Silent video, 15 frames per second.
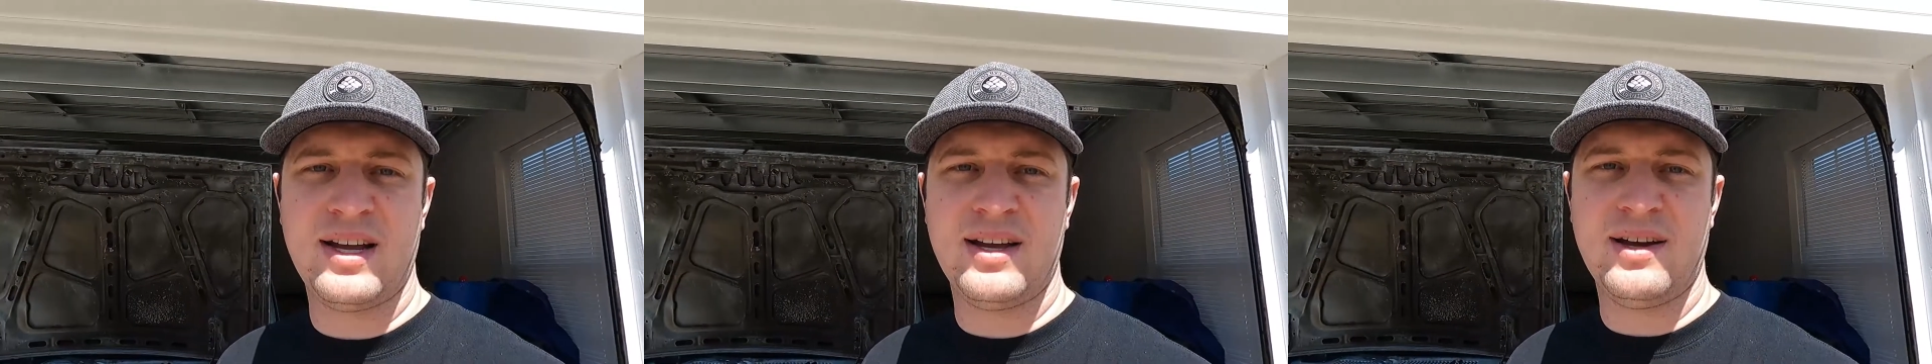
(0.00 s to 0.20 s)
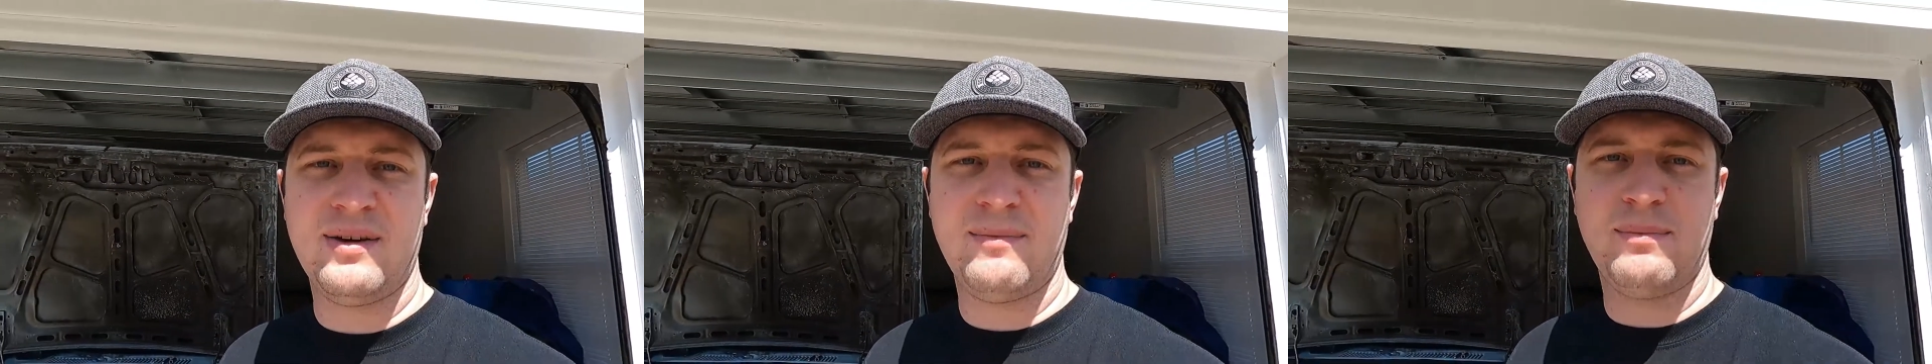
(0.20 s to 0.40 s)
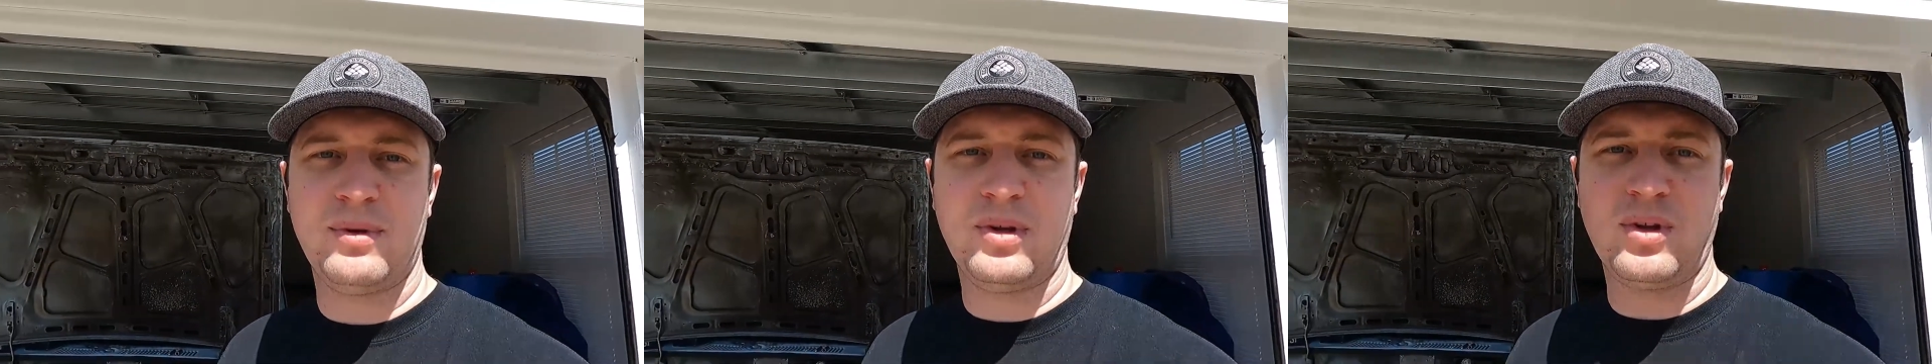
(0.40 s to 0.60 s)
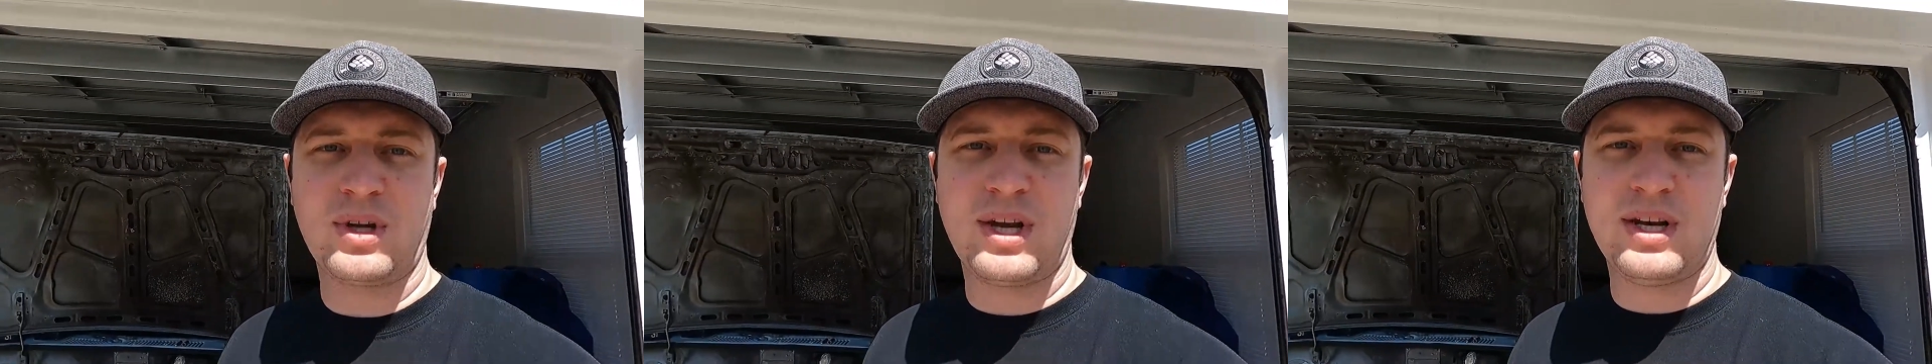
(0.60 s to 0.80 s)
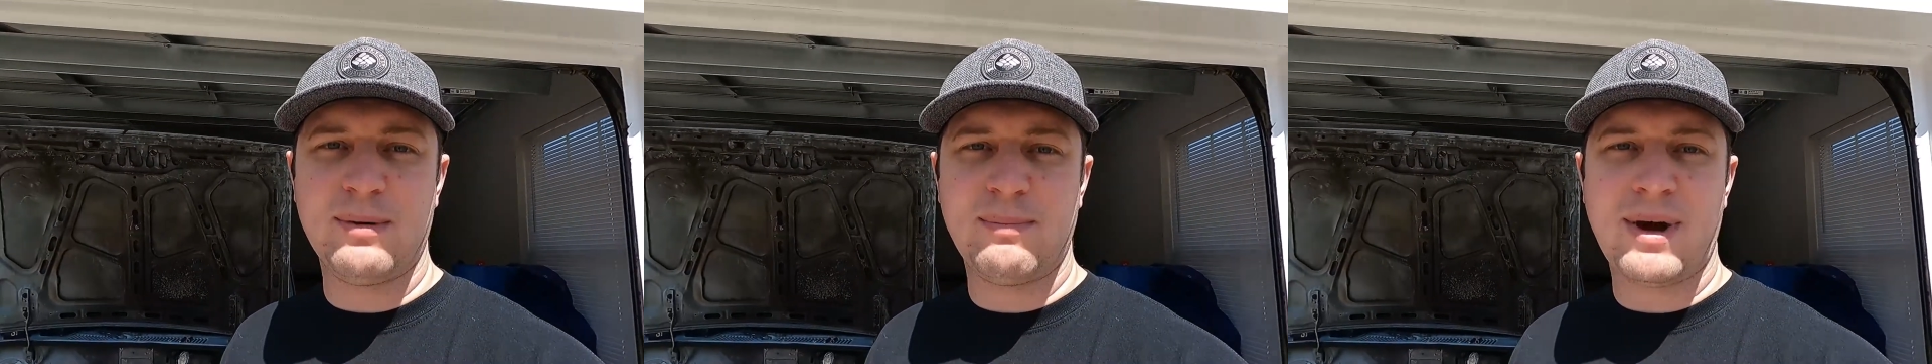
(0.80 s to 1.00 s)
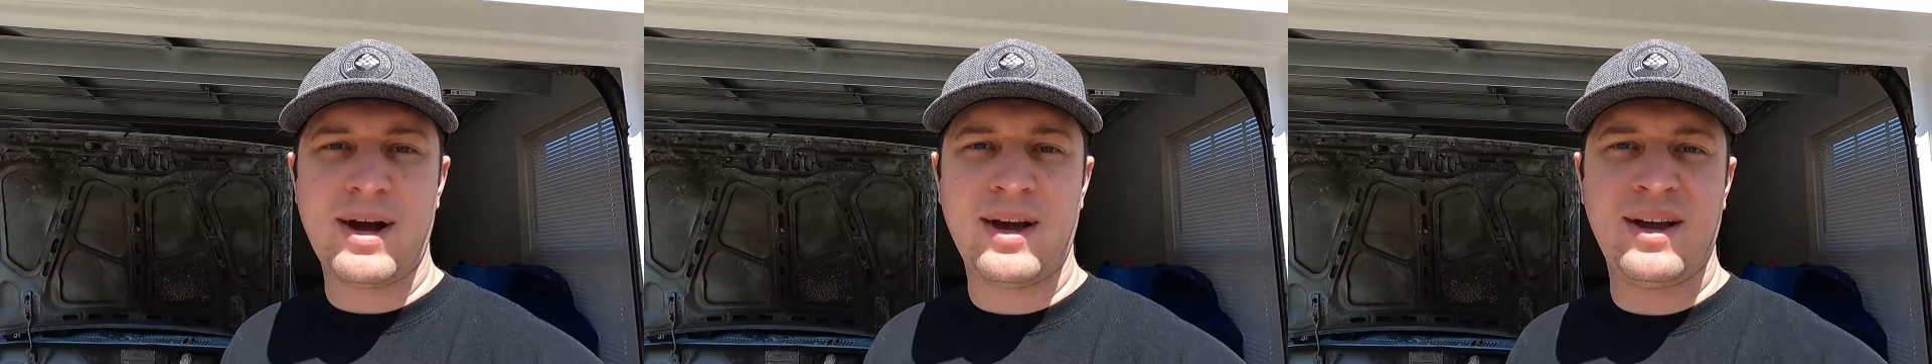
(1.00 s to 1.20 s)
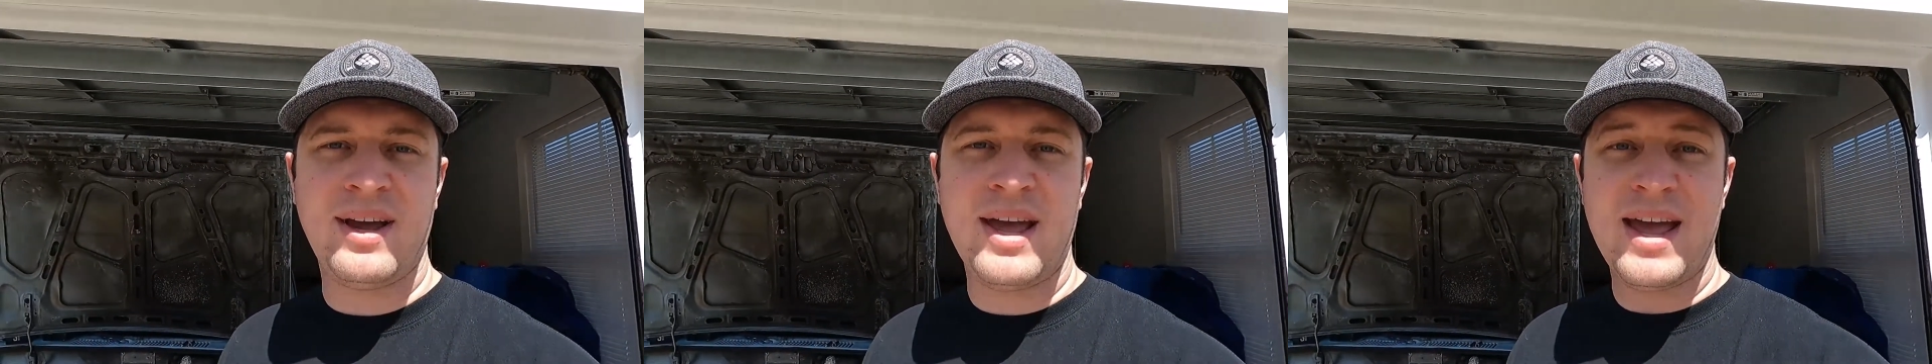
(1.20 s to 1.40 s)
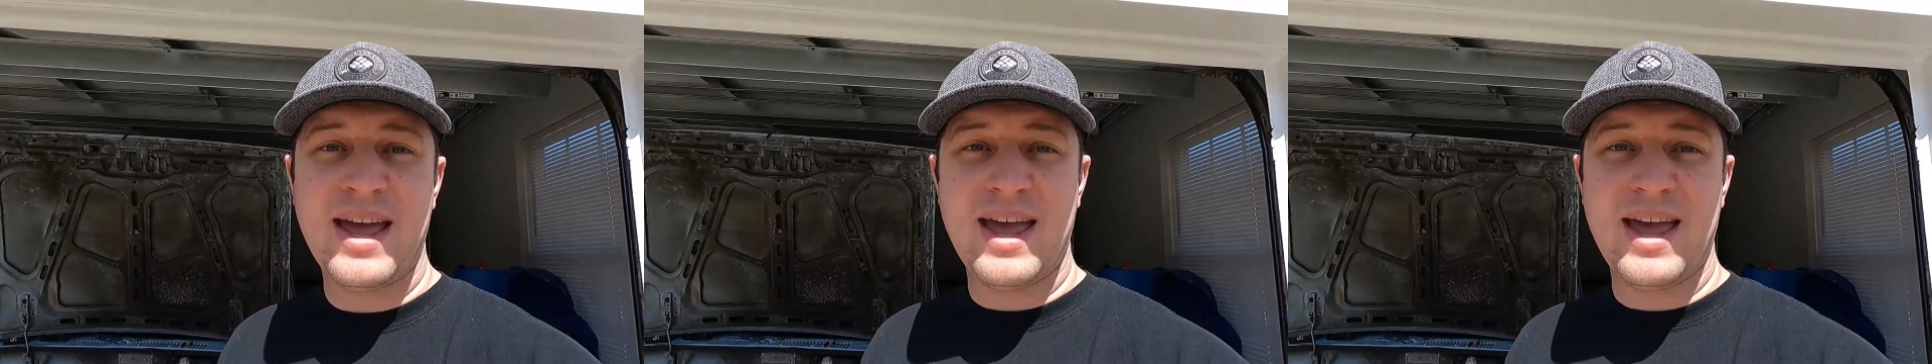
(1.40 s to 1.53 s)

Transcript: am looking to buy,